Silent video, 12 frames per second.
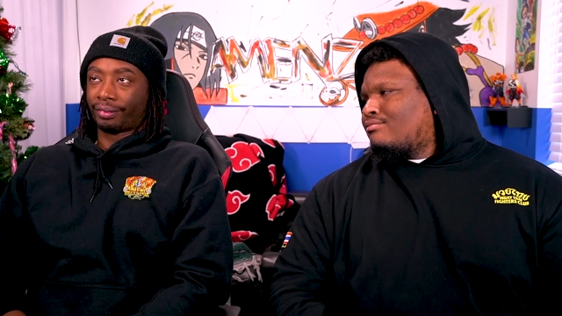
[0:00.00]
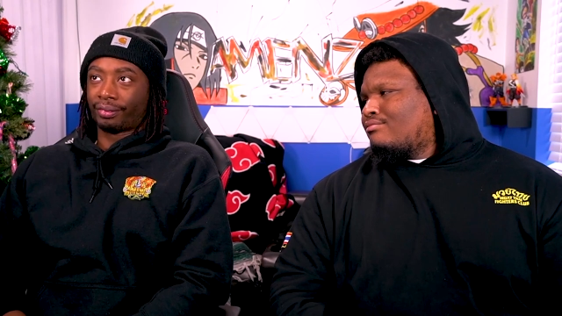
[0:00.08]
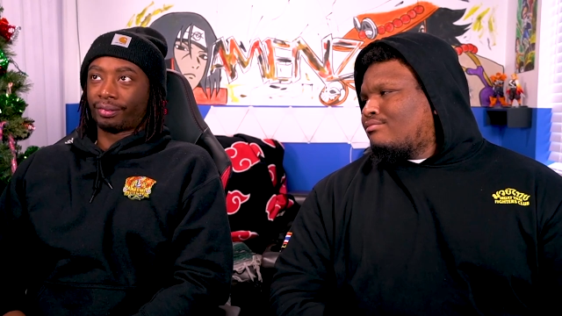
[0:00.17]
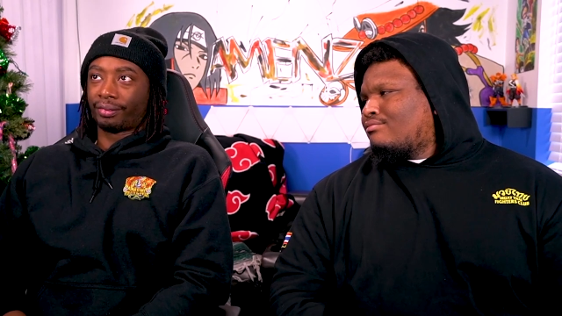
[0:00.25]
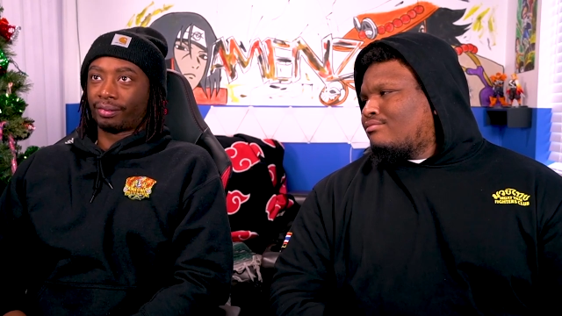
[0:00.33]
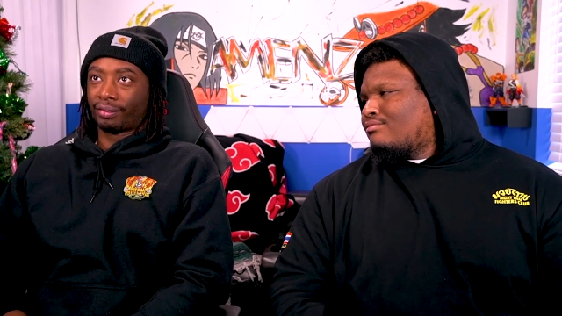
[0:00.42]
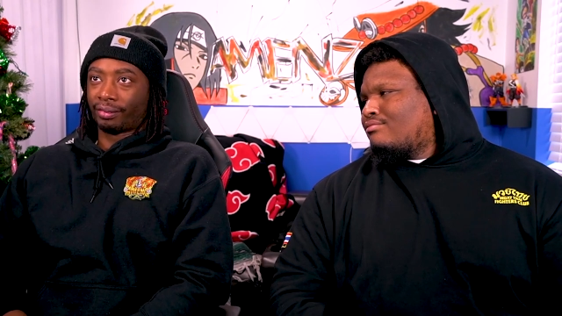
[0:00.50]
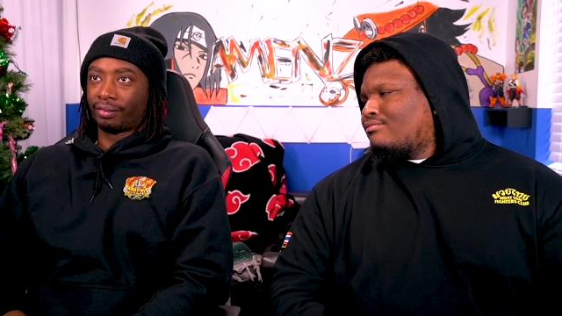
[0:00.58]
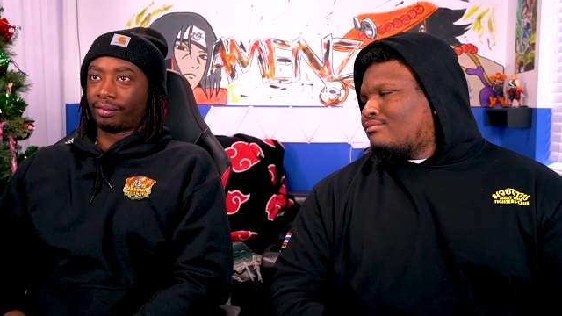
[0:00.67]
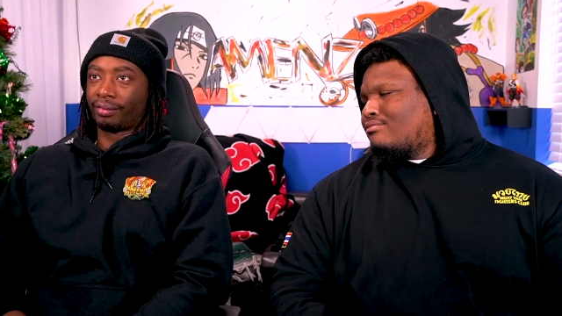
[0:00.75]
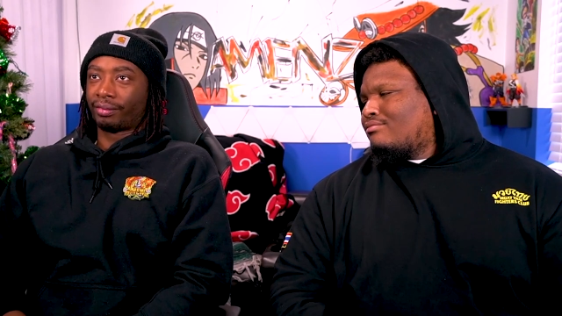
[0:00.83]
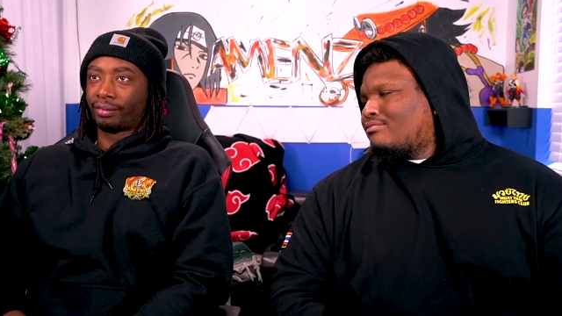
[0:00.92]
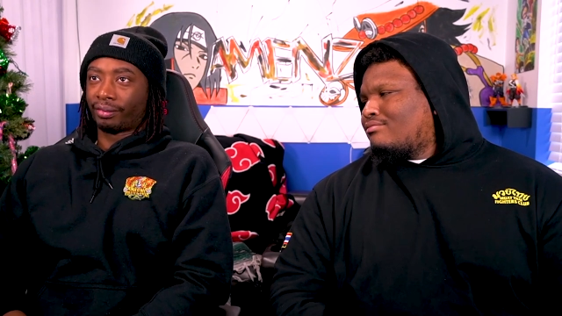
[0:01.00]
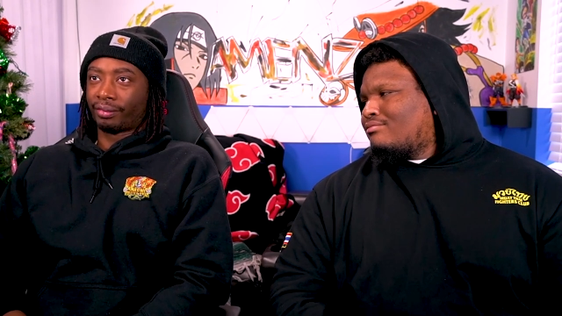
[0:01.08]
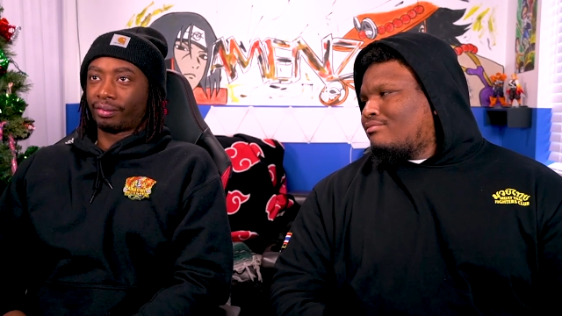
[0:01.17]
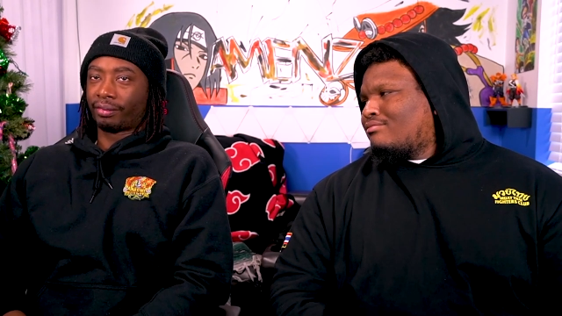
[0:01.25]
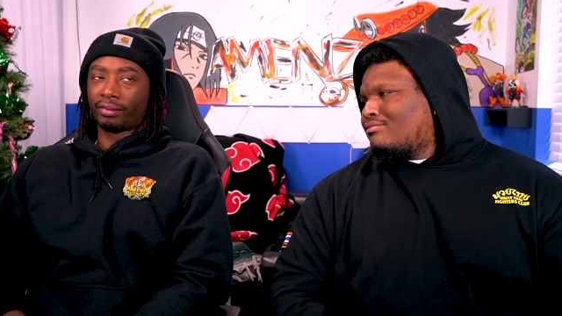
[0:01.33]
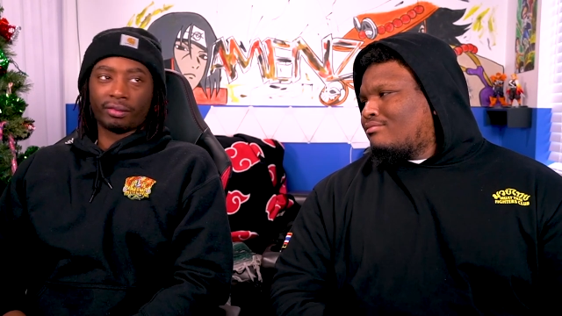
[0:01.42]

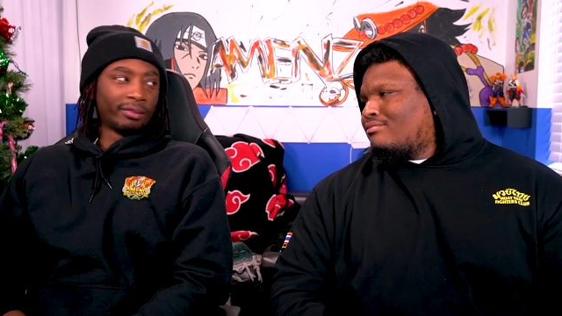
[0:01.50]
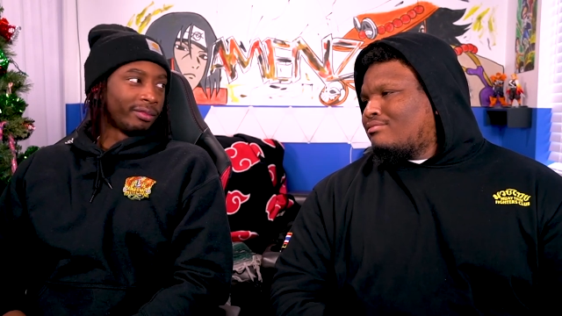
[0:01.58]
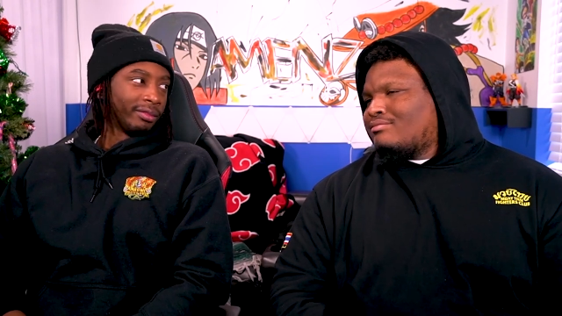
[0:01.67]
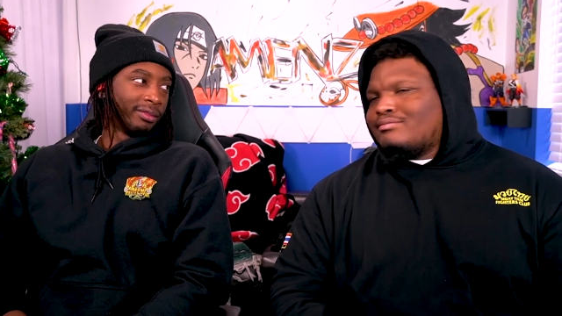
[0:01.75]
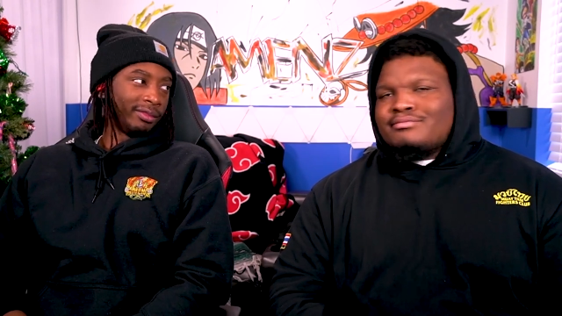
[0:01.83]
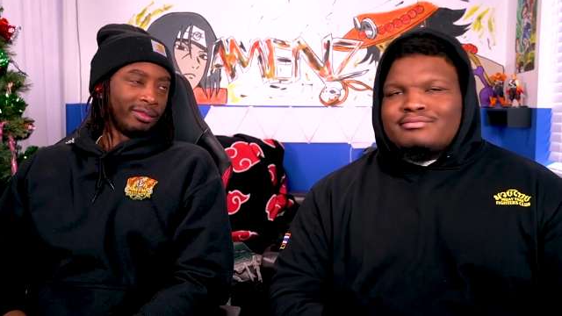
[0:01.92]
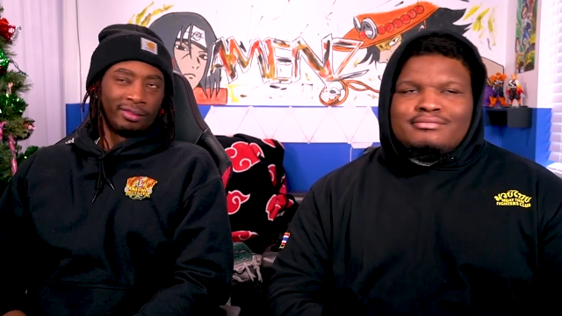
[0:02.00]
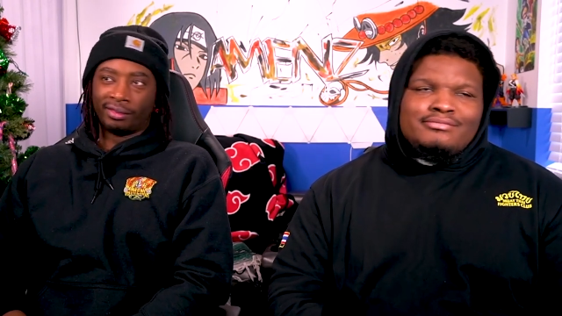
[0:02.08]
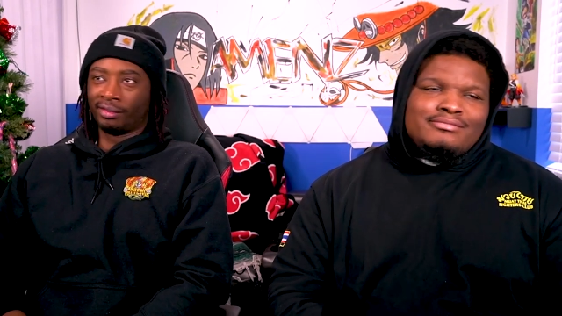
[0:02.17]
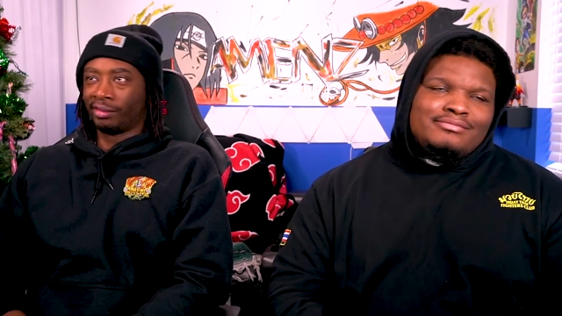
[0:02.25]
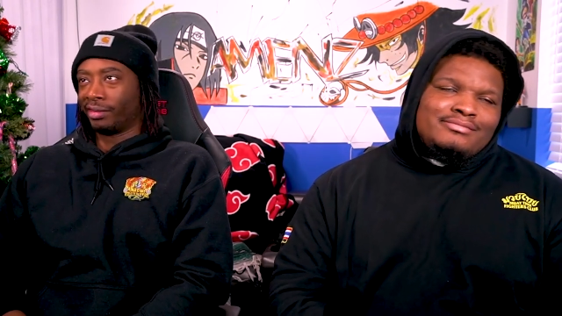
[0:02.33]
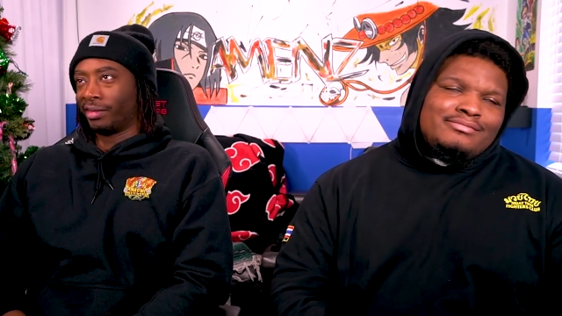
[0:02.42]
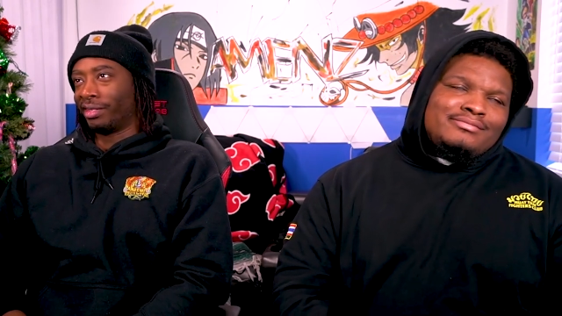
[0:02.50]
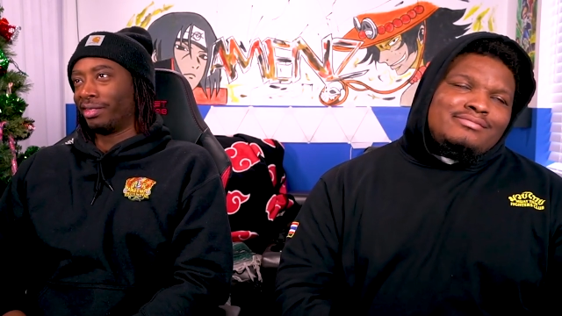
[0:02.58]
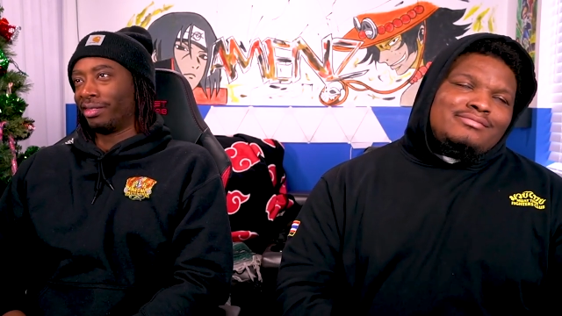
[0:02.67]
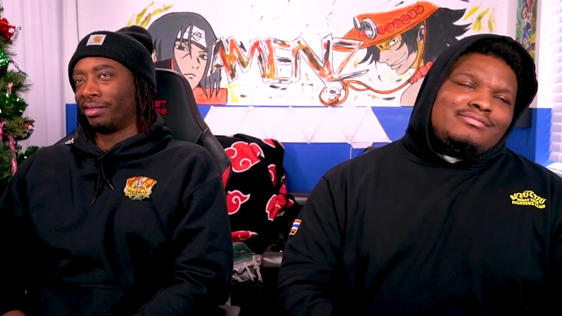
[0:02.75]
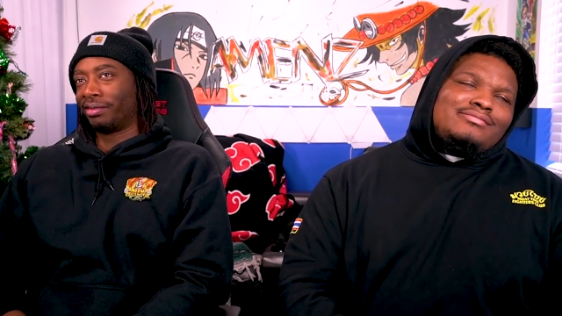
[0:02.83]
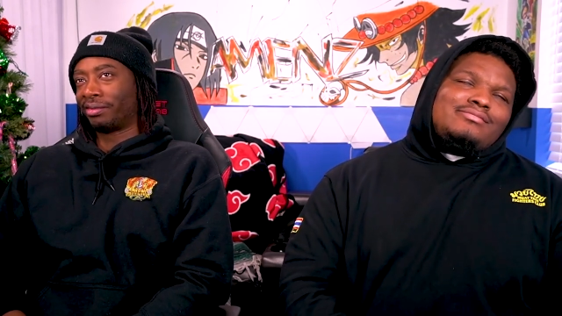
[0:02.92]

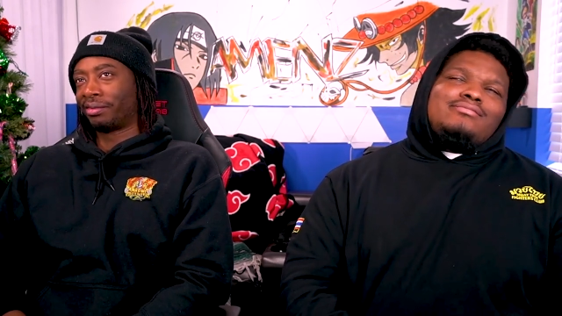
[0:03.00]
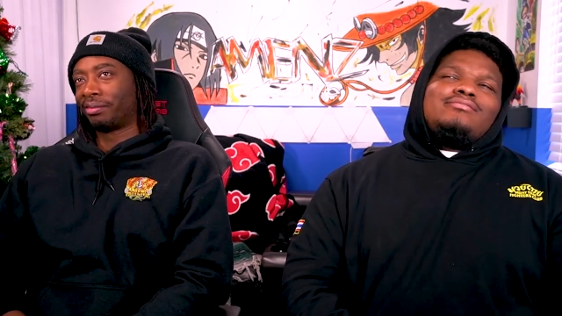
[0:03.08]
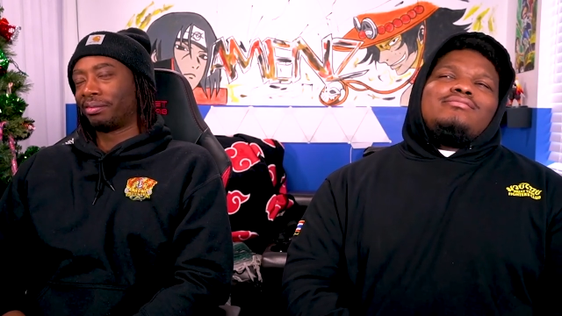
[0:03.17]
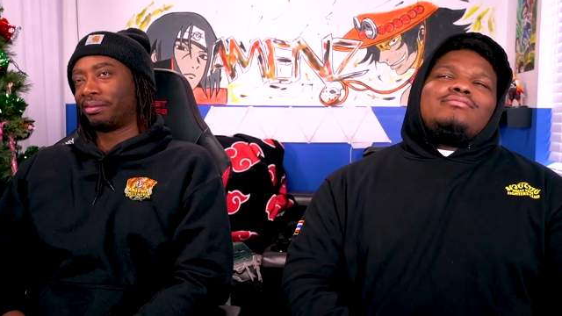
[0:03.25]
Nobody speaks.